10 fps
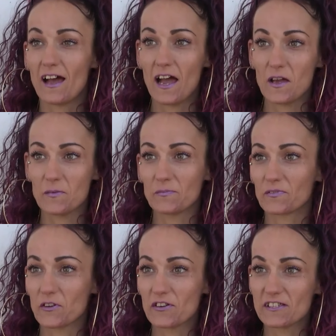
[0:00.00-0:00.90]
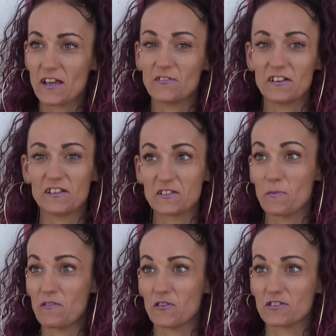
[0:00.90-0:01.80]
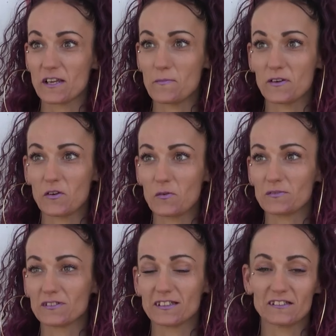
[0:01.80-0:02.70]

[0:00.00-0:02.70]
I'm 37, and it's my first time being homeless.